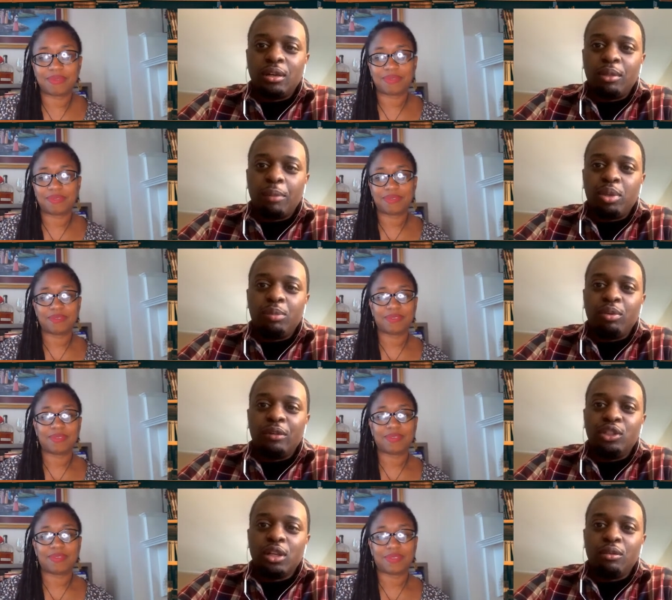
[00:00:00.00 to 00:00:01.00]
Speaker 1: um, that
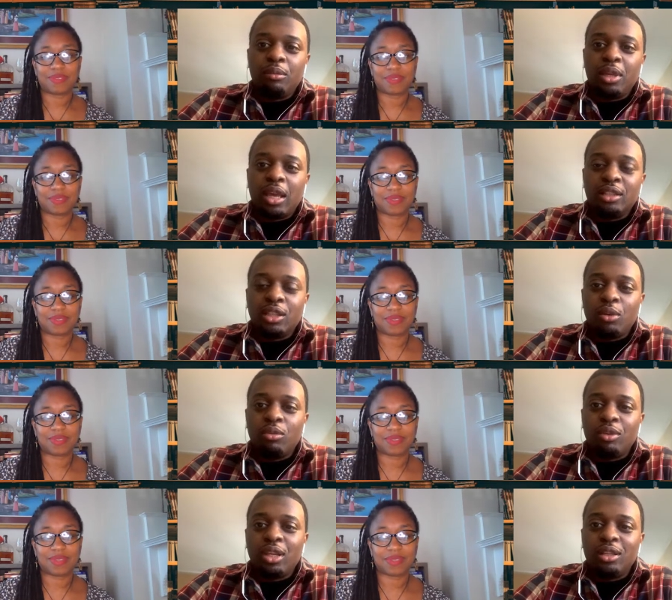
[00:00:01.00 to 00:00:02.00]
people have shared with me as
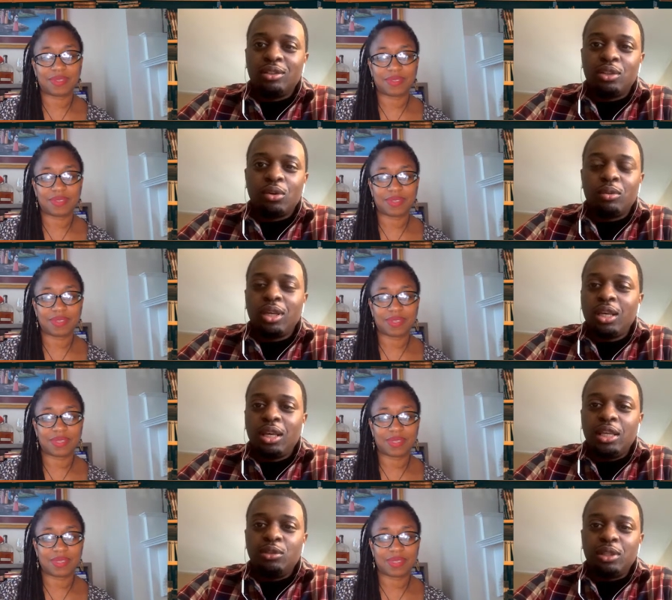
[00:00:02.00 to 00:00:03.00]
they were reading, and so
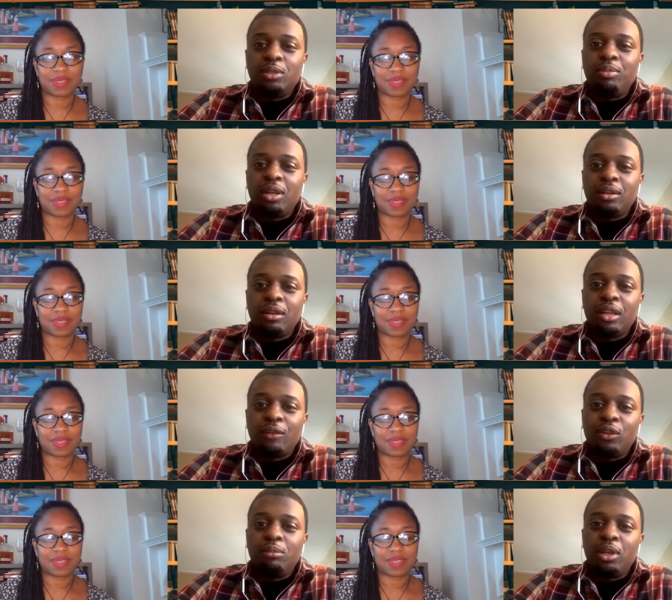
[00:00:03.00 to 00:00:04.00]
it's it's been
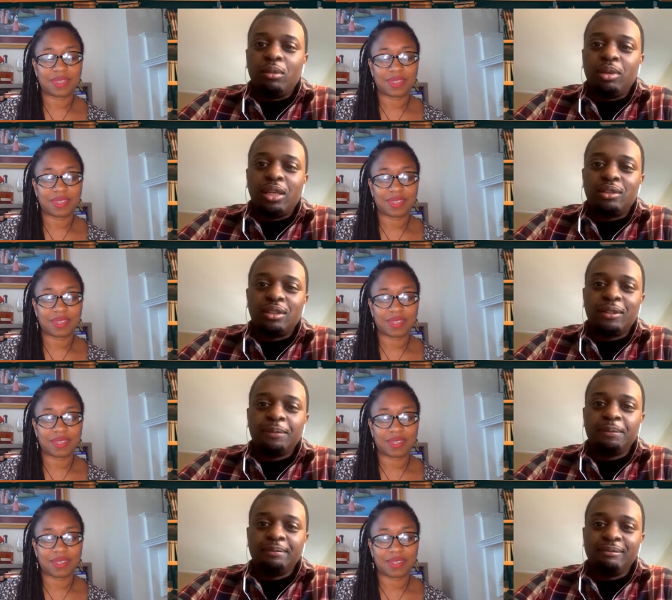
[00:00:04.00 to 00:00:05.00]
definitely been a blessing.
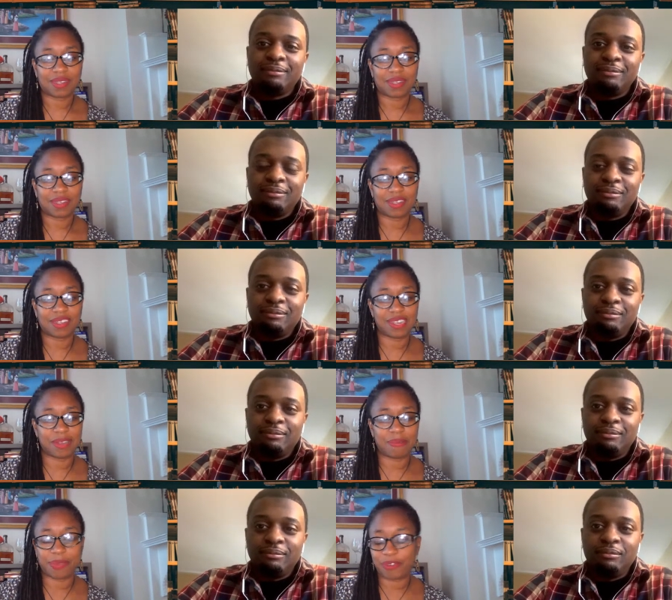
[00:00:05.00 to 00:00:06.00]

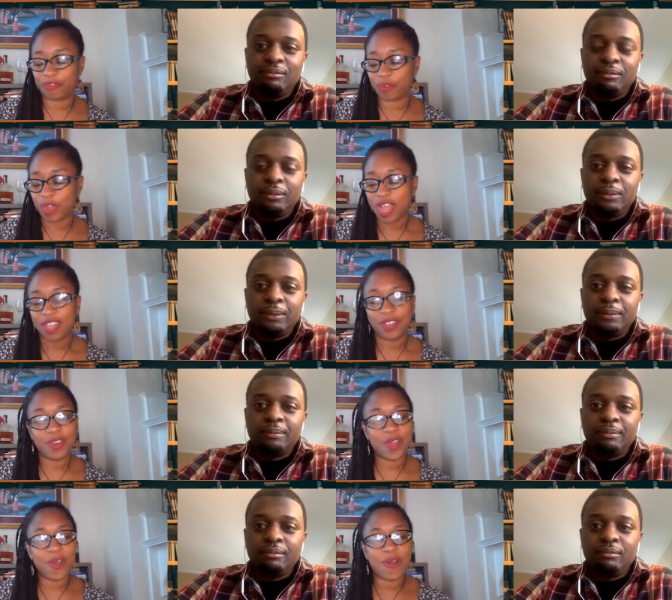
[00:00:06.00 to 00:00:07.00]
Speaker 2: Good, beautiful.
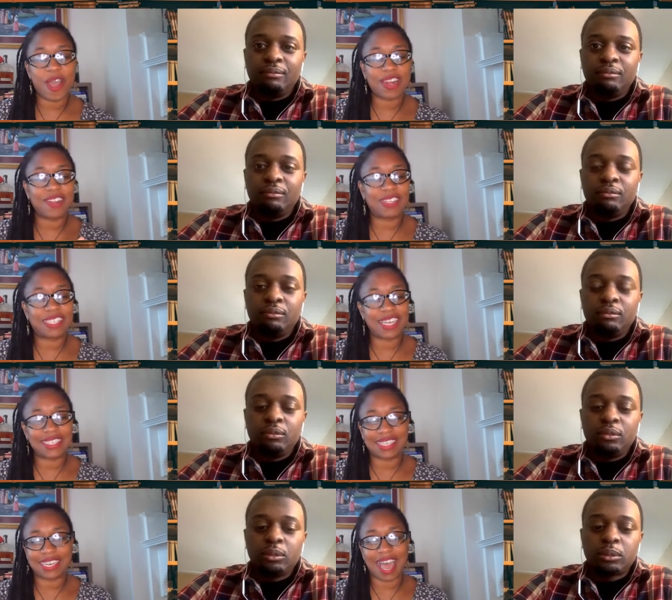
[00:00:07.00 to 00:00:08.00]
You know, I know
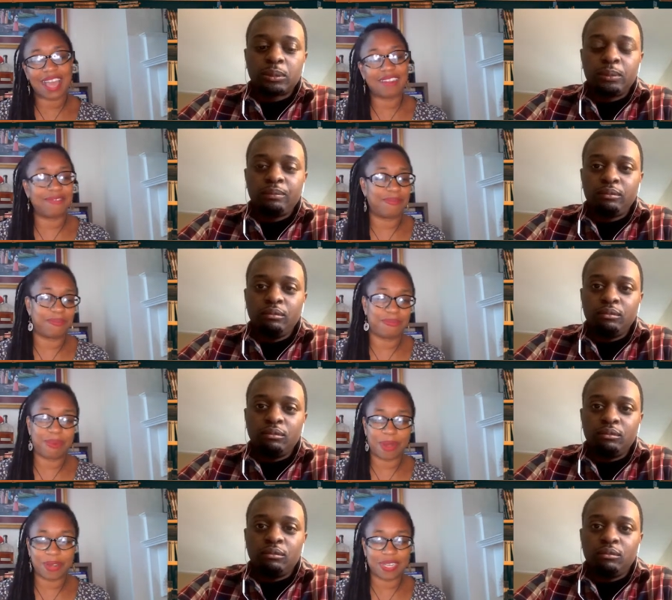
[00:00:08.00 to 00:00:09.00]
it takes a lot
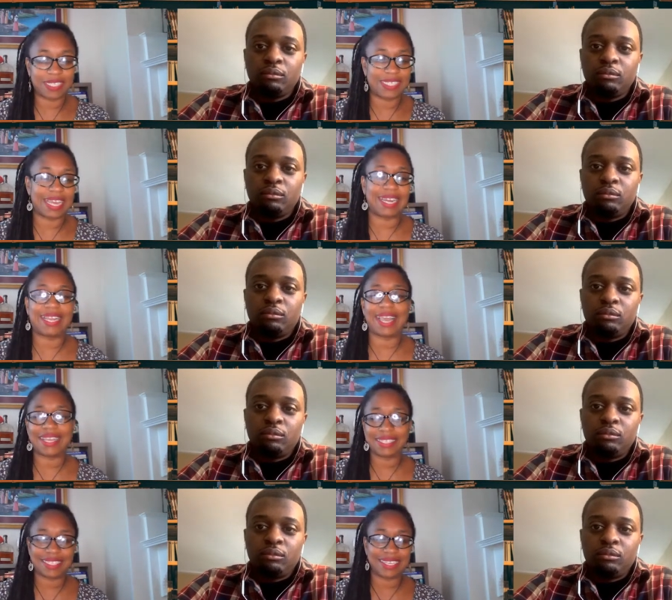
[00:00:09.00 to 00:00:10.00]
of work and
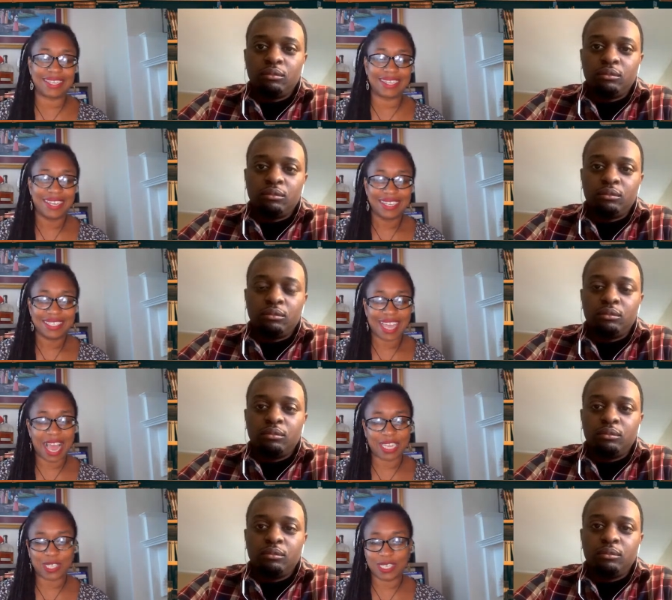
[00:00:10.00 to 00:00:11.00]
dedication
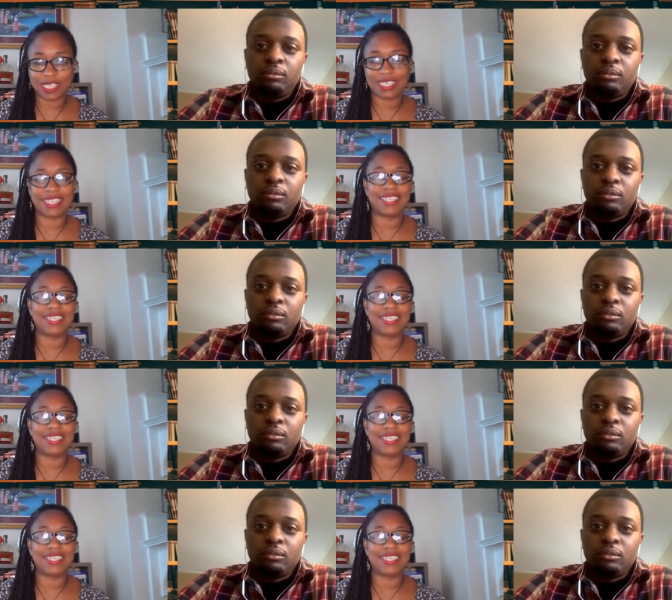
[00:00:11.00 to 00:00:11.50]
to actually